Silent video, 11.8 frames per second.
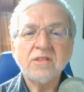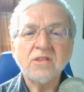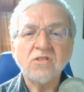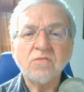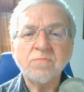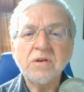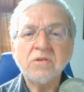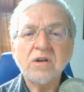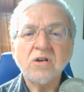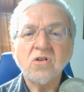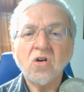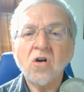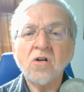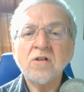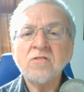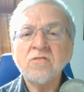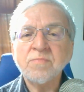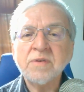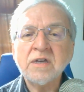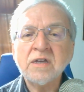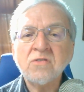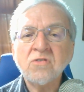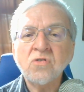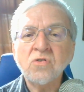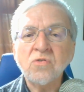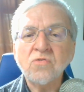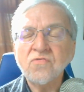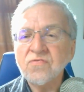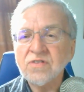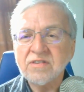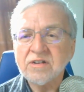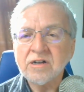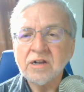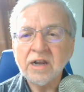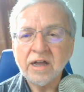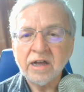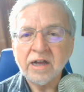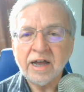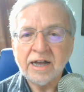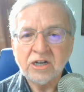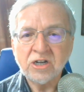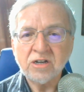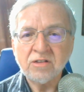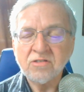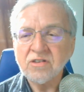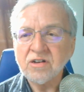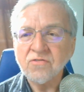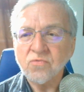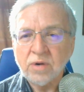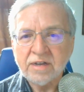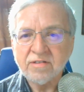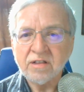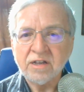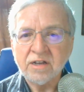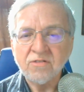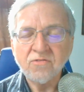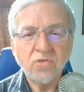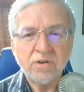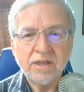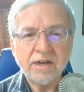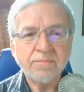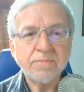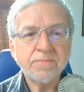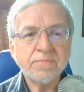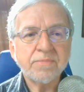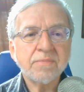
The Spirit caused me to do physical actions of wrestling for them.